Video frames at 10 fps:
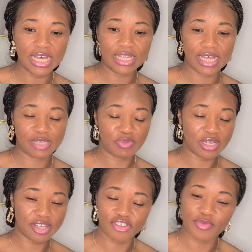that's
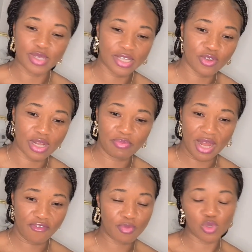being distributed on that
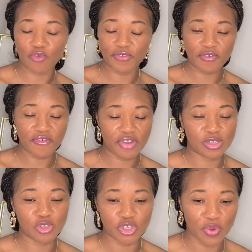platform. So feel free
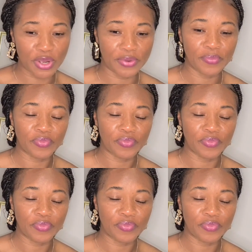to join.